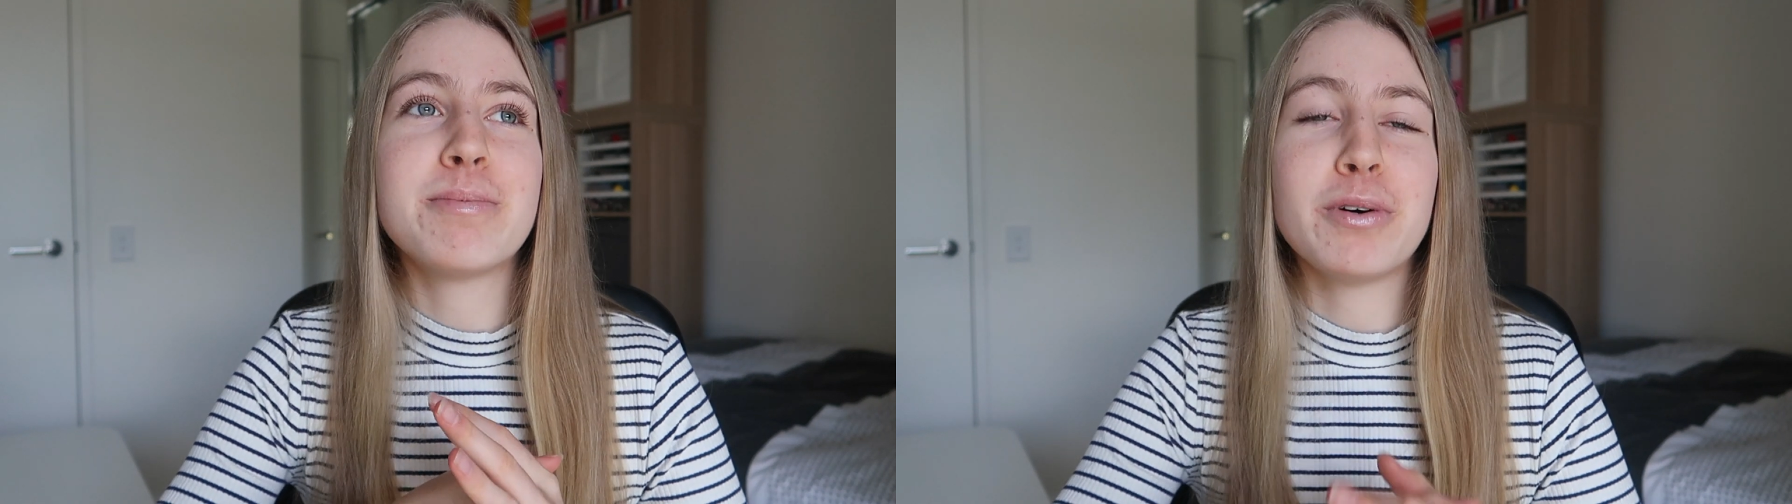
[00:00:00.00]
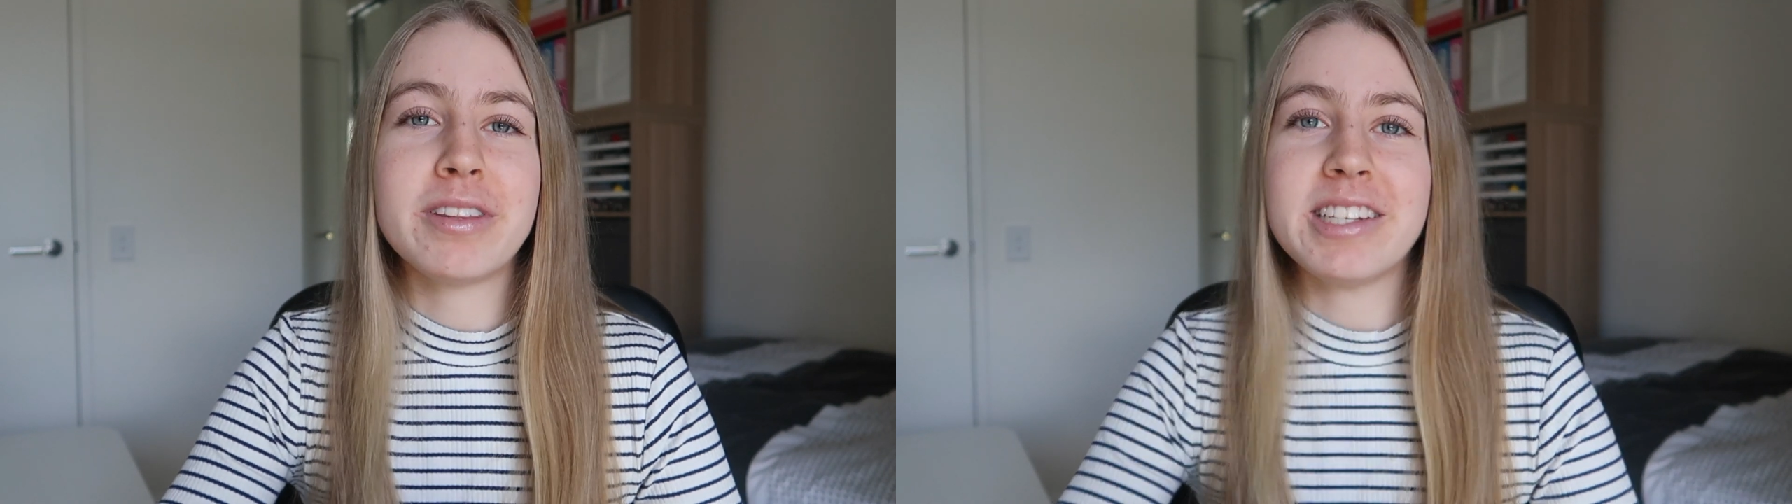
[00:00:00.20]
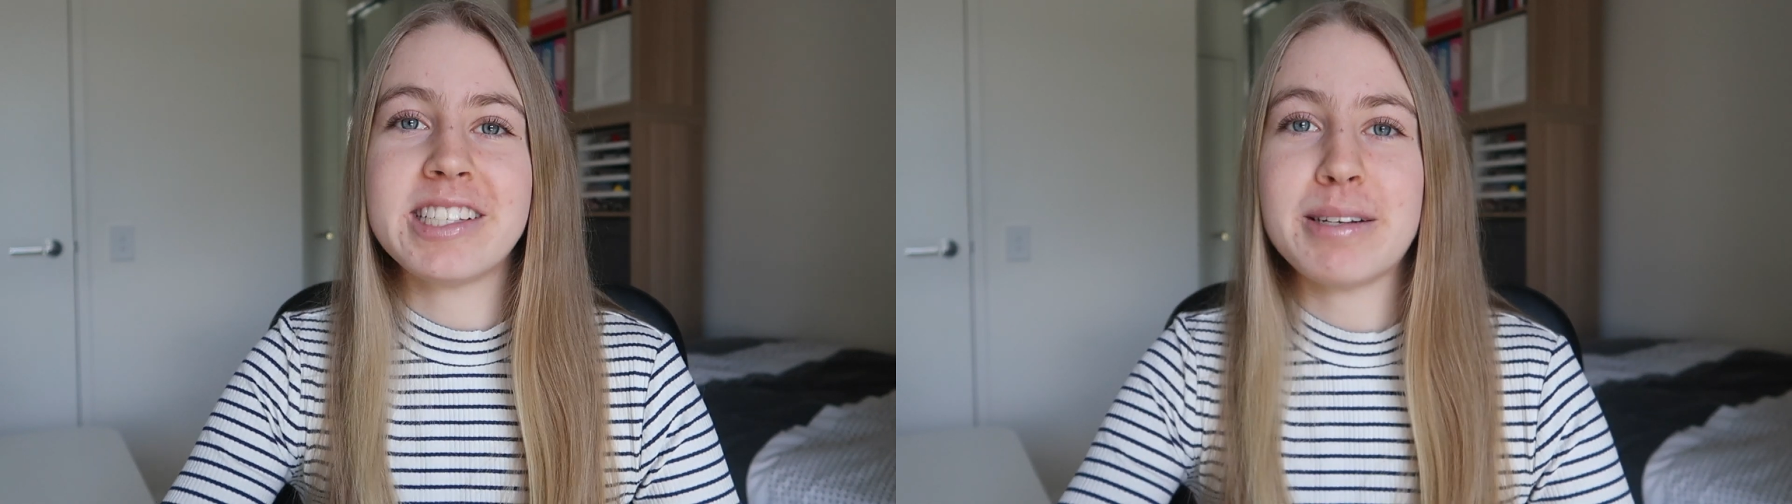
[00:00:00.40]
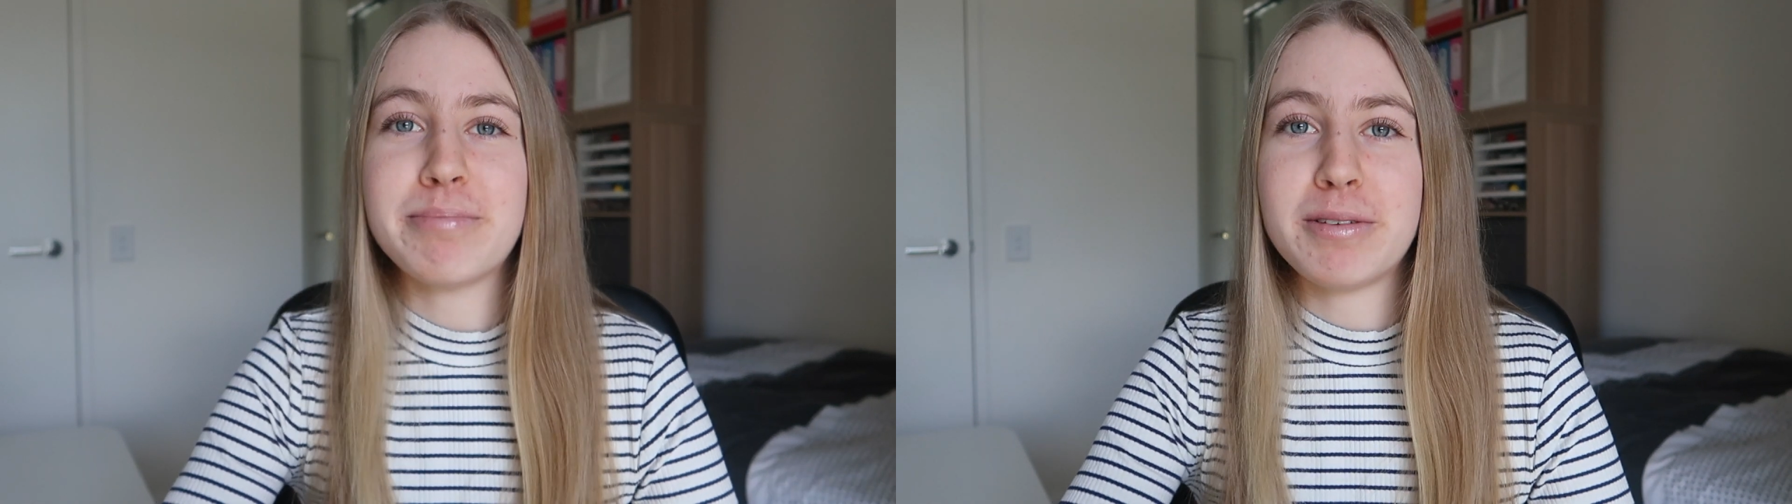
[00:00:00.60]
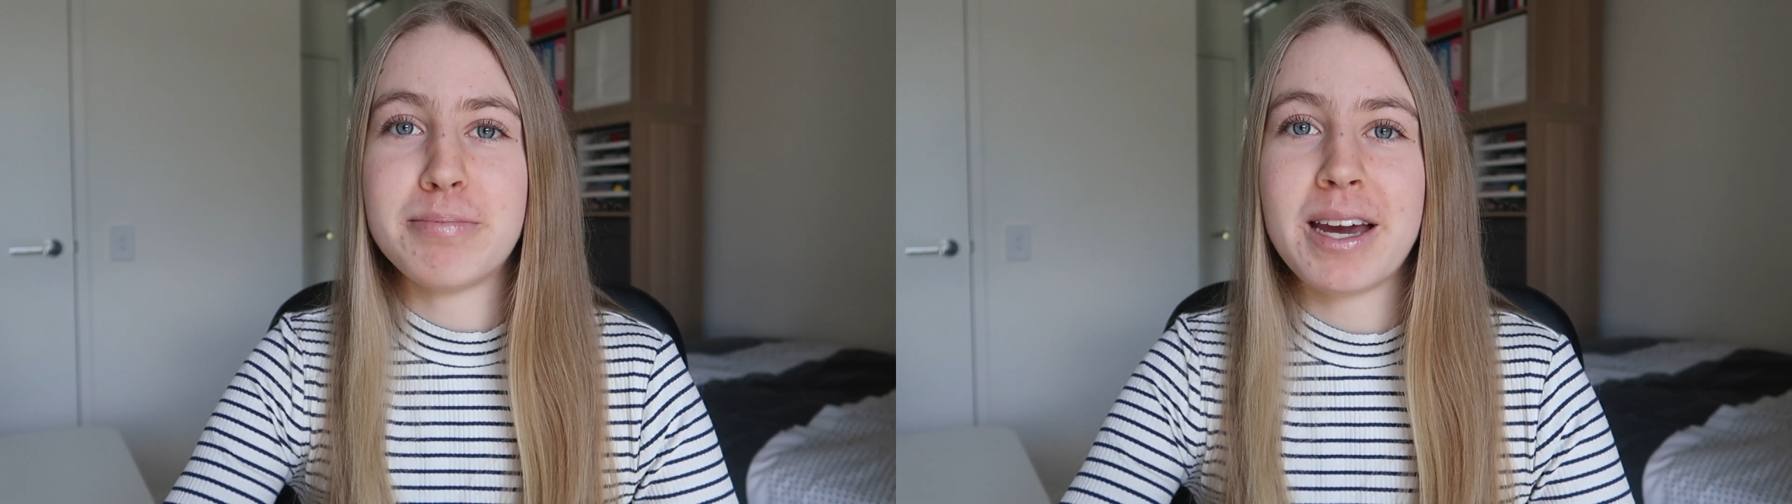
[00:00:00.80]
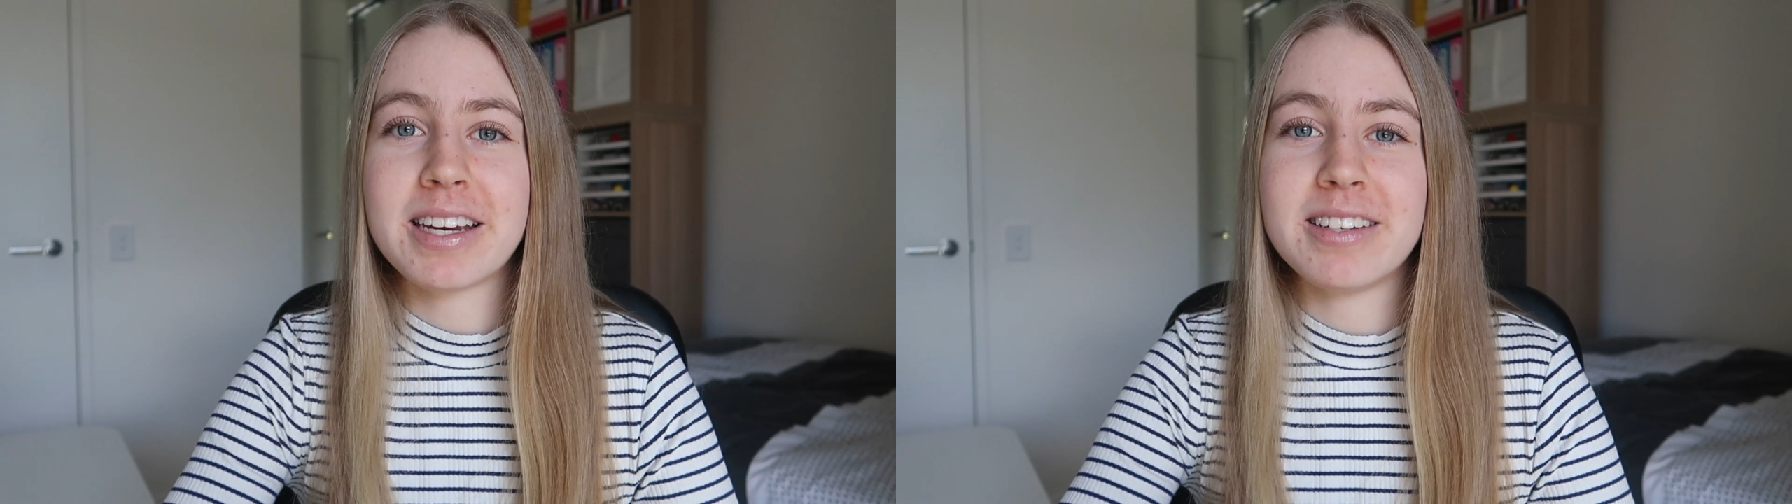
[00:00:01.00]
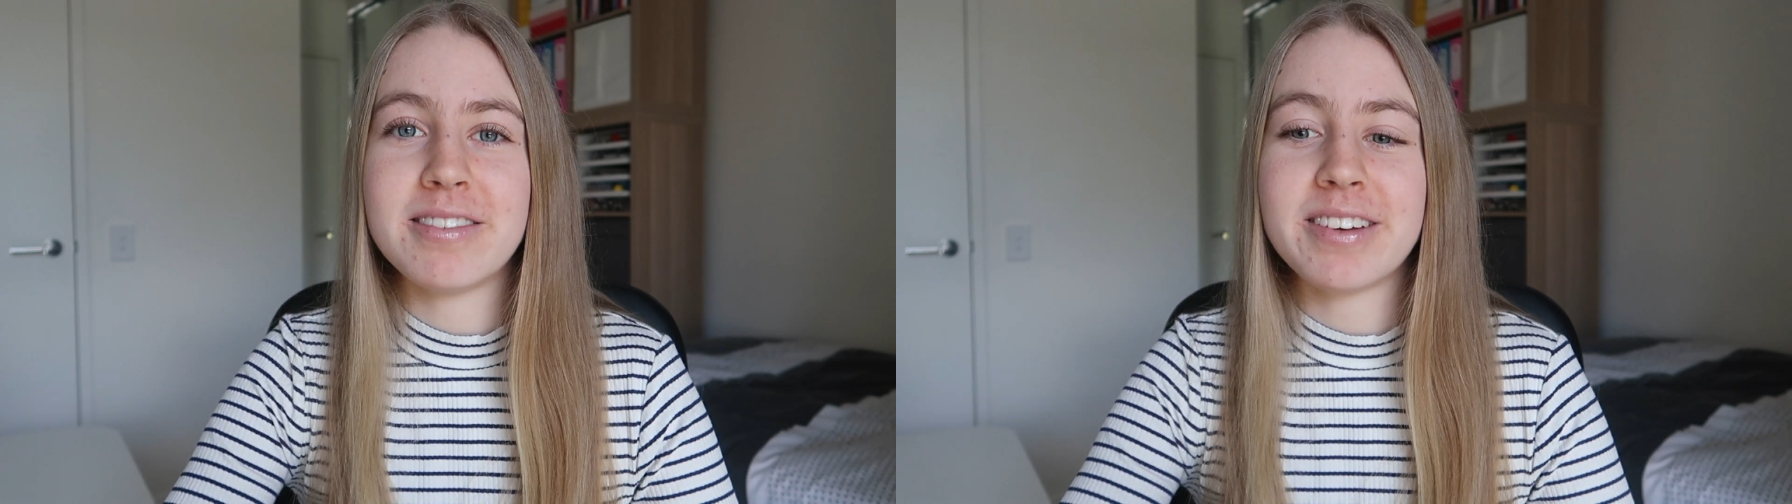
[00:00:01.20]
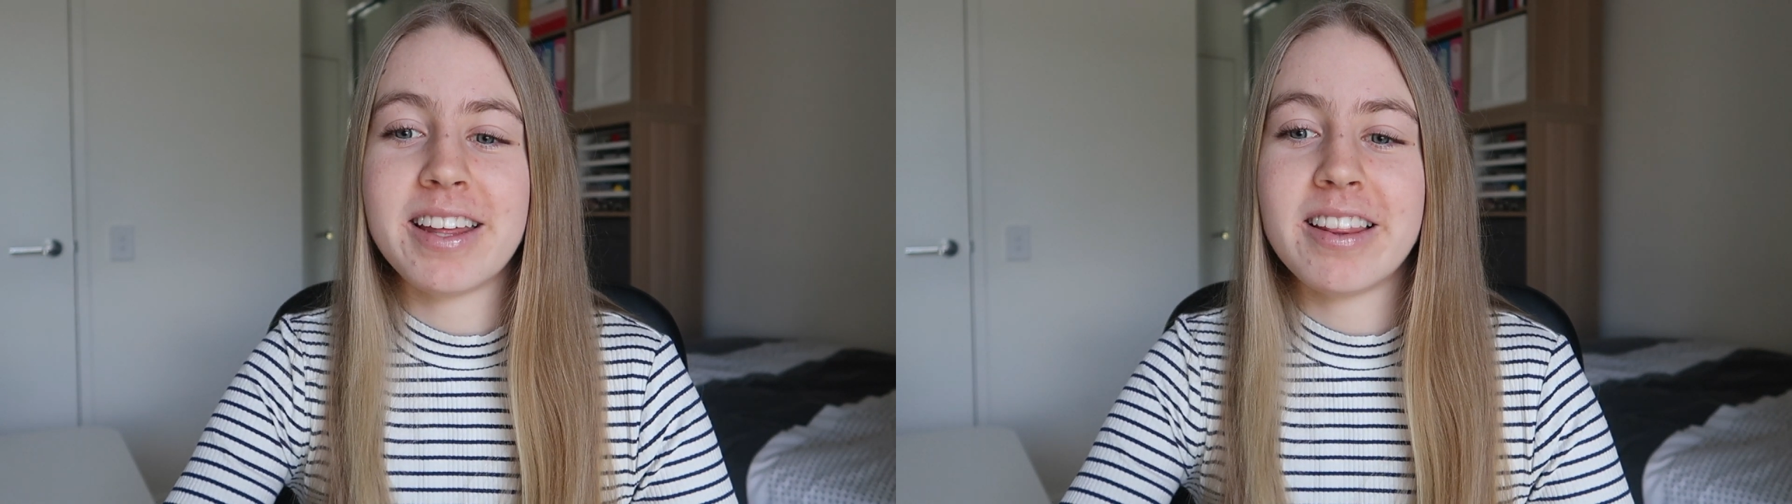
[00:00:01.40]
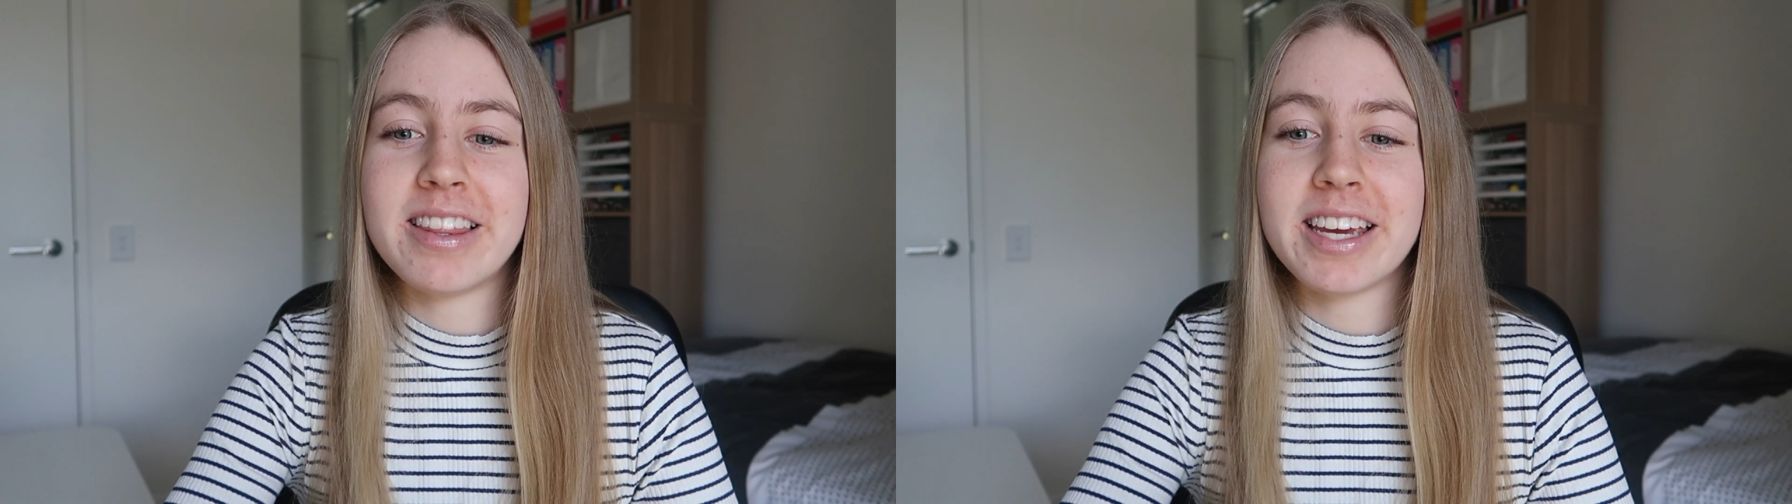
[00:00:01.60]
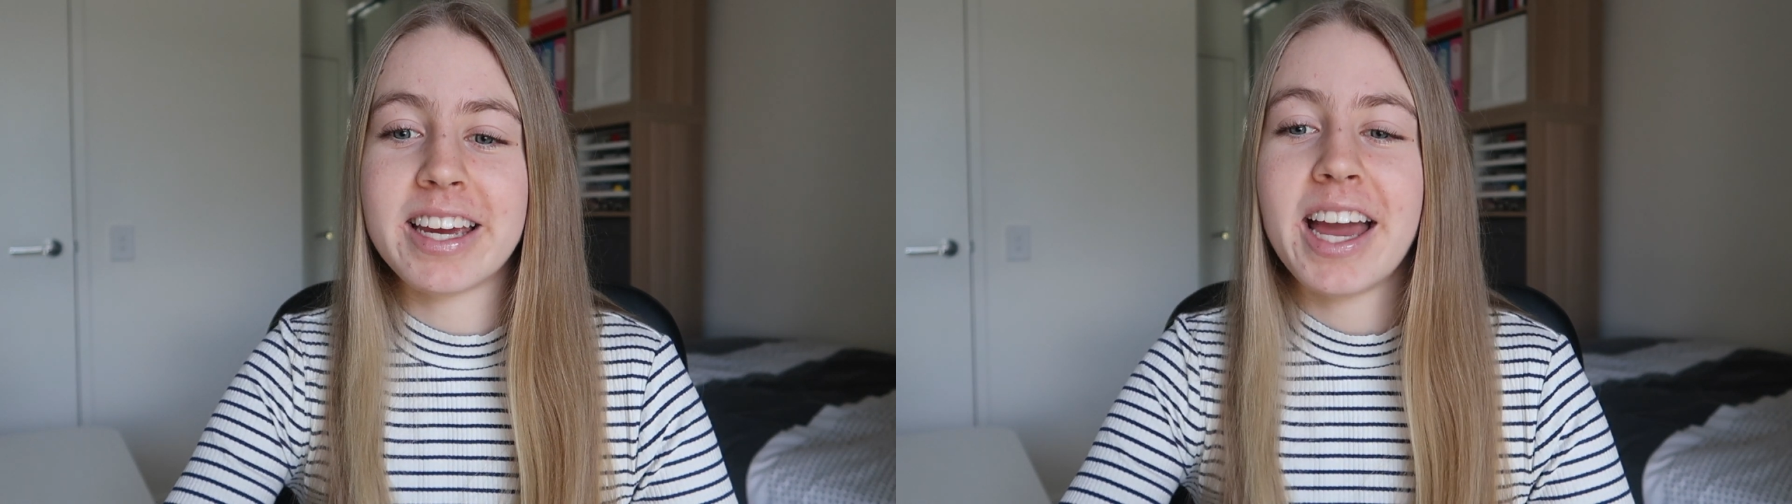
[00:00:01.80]
to put things in perspective and
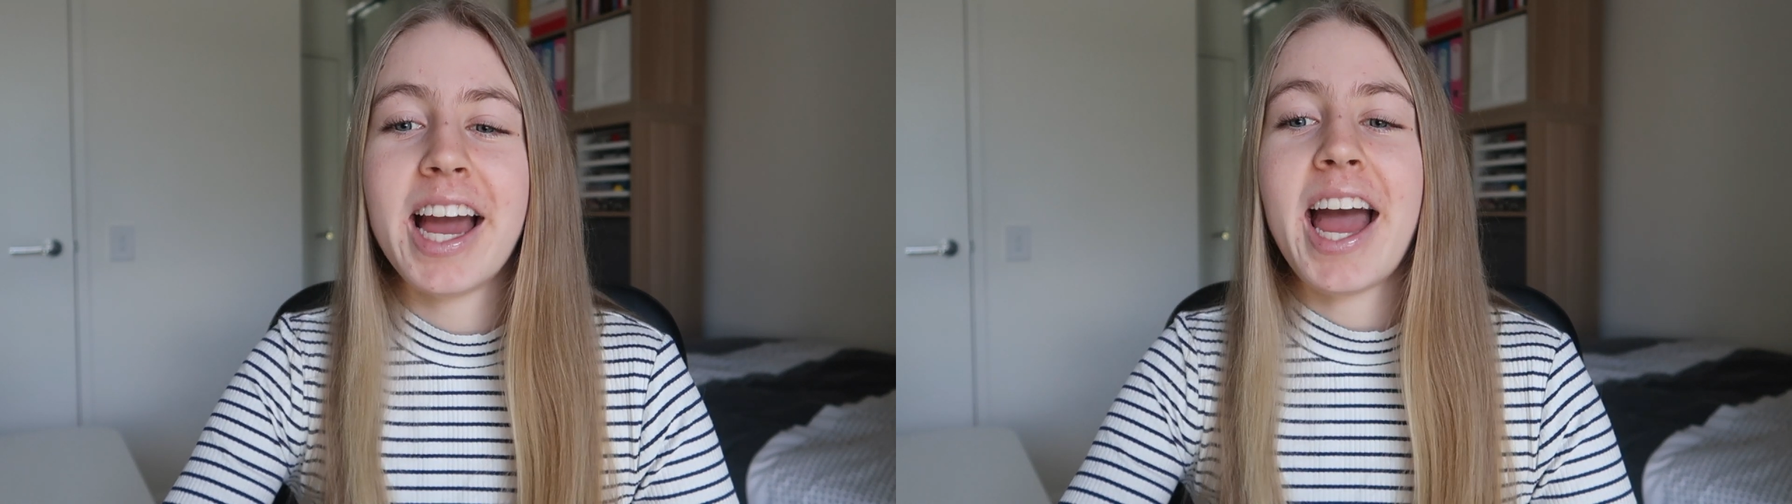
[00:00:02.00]
think